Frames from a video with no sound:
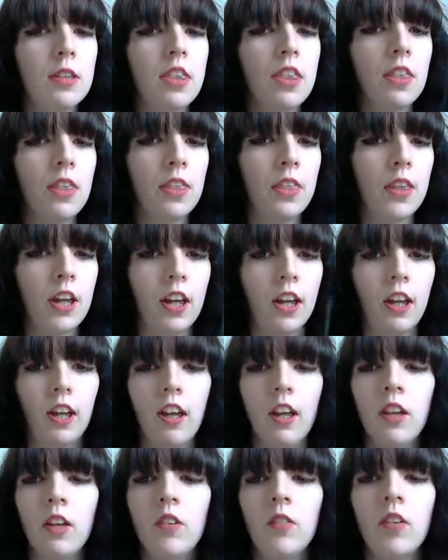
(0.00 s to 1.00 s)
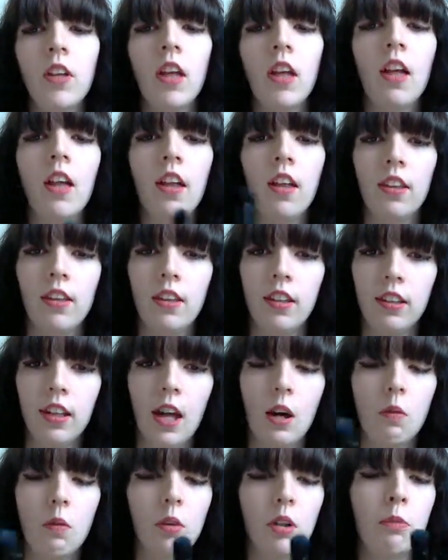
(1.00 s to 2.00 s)
thicker than
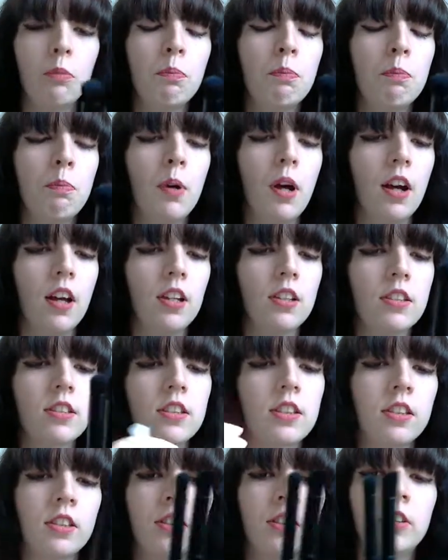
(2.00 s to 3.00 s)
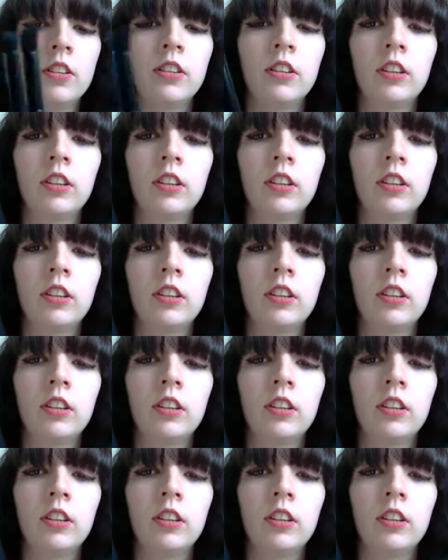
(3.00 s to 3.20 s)
that one, but